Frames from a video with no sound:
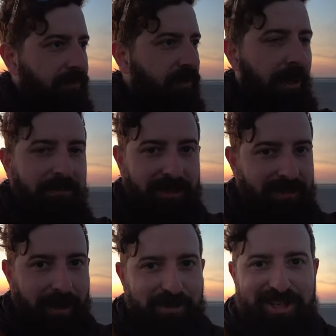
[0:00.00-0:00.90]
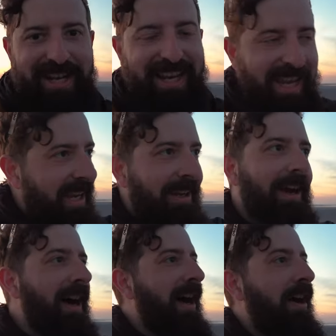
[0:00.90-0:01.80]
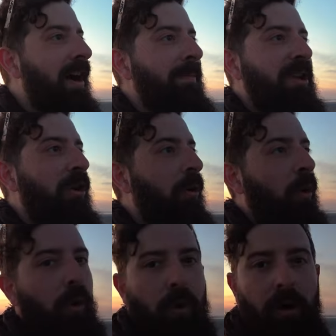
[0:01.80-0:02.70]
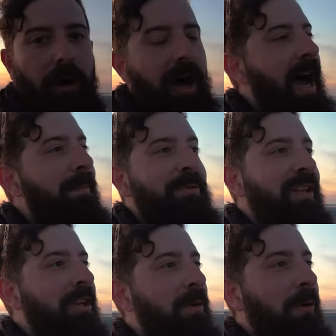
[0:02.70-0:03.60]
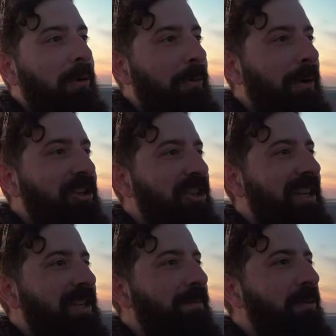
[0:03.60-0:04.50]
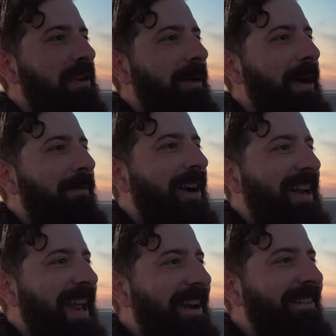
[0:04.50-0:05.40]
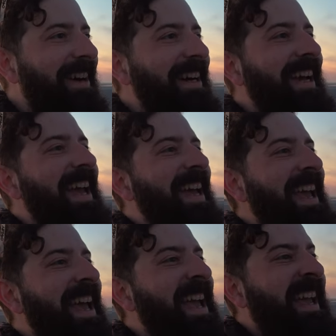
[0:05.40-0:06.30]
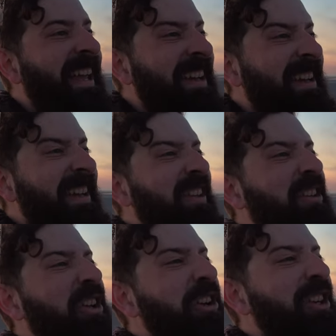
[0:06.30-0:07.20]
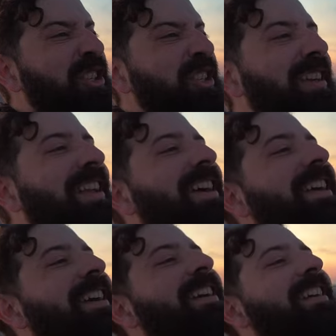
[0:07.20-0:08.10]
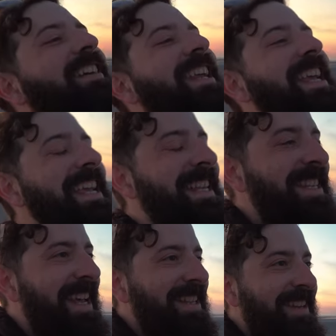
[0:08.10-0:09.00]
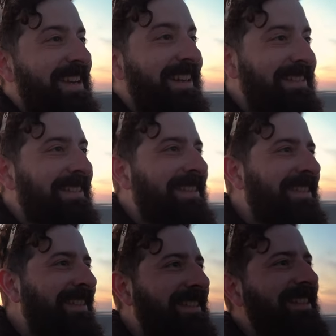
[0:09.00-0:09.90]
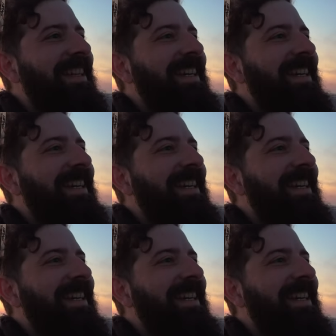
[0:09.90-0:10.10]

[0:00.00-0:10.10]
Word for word: So I'm just clicking. I'm in awe, absolute awe, watching this moon come up right now. It looks like I could eat it. Oh,